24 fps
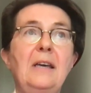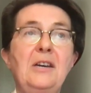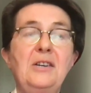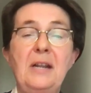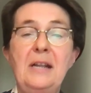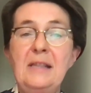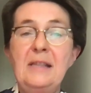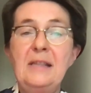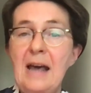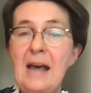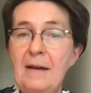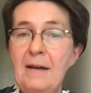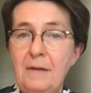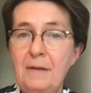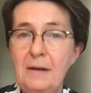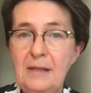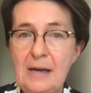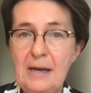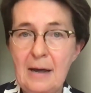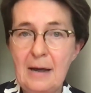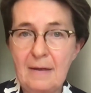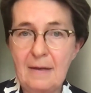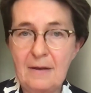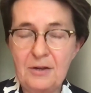cathedral
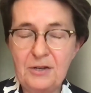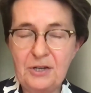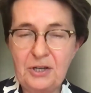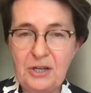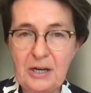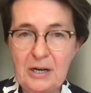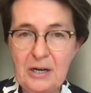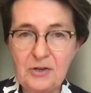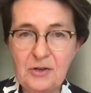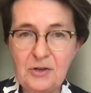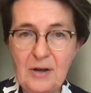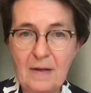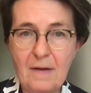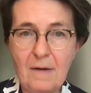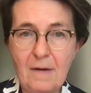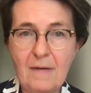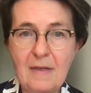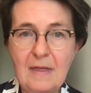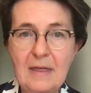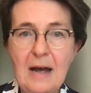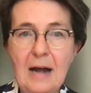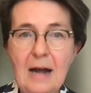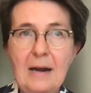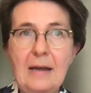because it was
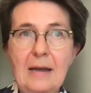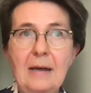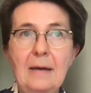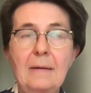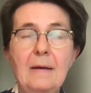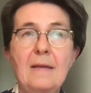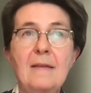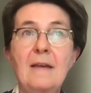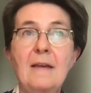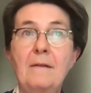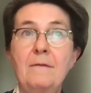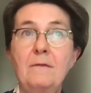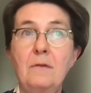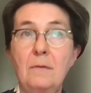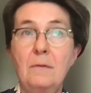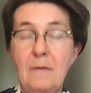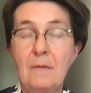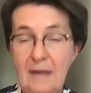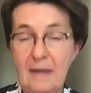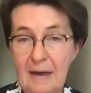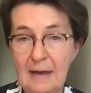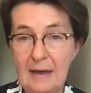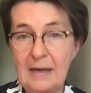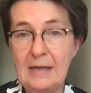the
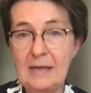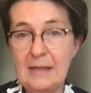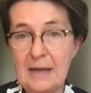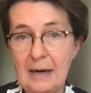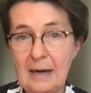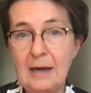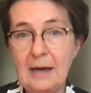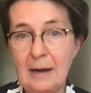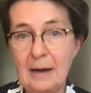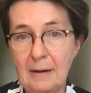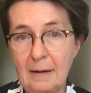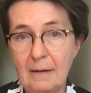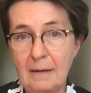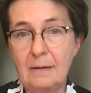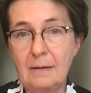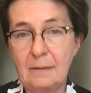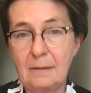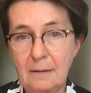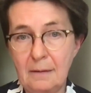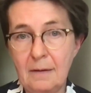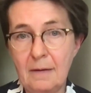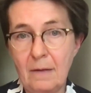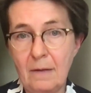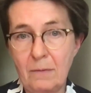anniversary of the death of
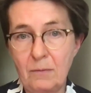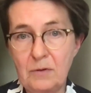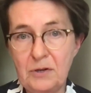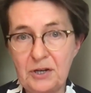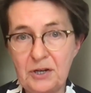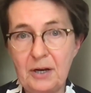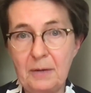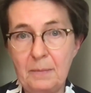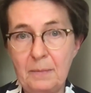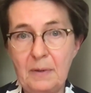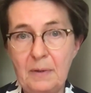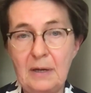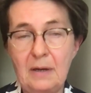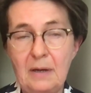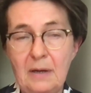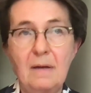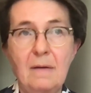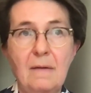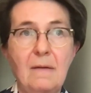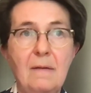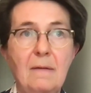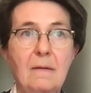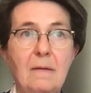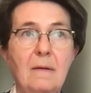General
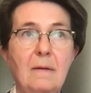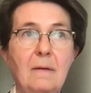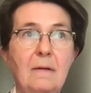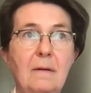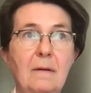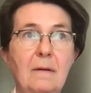Sikorski.